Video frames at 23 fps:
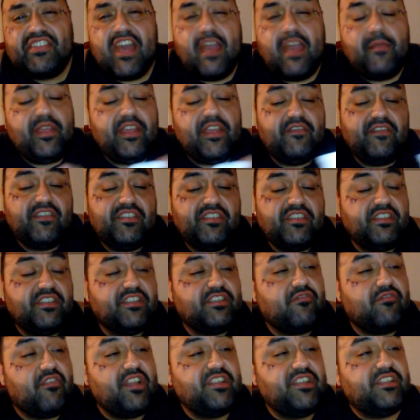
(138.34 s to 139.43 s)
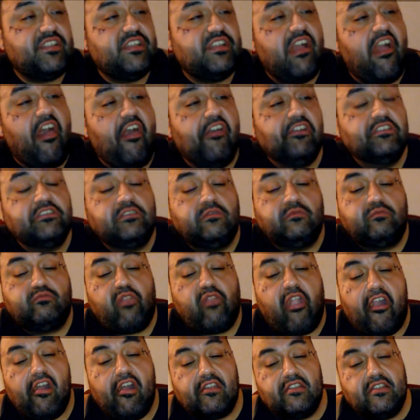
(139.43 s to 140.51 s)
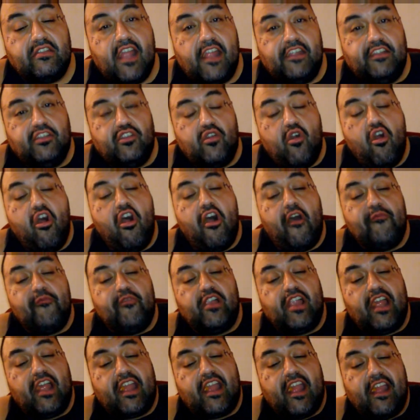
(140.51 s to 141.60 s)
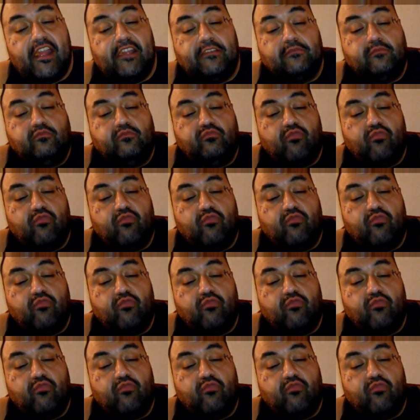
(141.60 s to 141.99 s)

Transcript: timing of the shit is crazy. I was like, you know, I feel like I